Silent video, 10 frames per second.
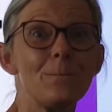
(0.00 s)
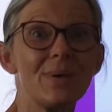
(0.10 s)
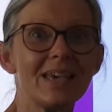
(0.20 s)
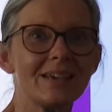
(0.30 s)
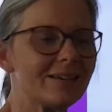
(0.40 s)

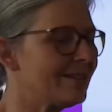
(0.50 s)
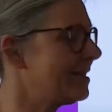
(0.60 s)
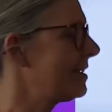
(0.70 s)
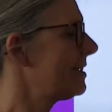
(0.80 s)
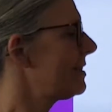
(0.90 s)
beard.
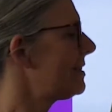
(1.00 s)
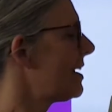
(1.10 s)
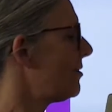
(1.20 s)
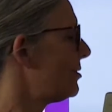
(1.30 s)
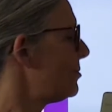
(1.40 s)

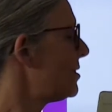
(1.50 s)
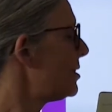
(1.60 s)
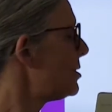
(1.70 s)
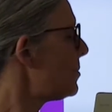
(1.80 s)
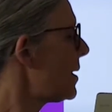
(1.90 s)
Sound talk it
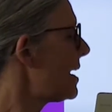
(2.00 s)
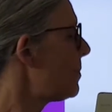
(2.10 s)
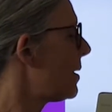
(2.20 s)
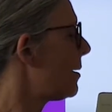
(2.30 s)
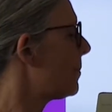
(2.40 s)
to your
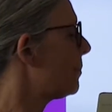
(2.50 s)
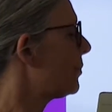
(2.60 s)
paper.